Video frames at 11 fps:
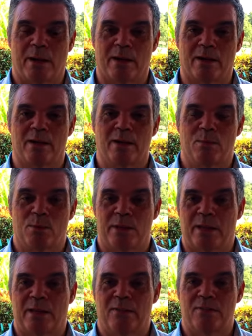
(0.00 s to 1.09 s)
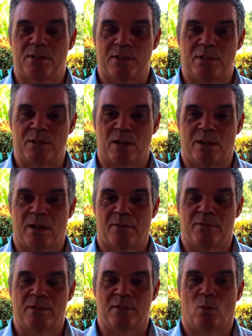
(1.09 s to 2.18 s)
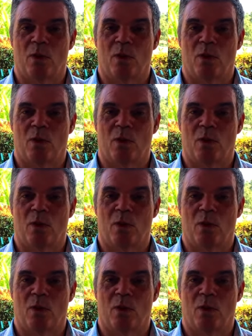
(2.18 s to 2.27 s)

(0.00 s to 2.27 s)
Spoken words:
panel, but that gives us an average of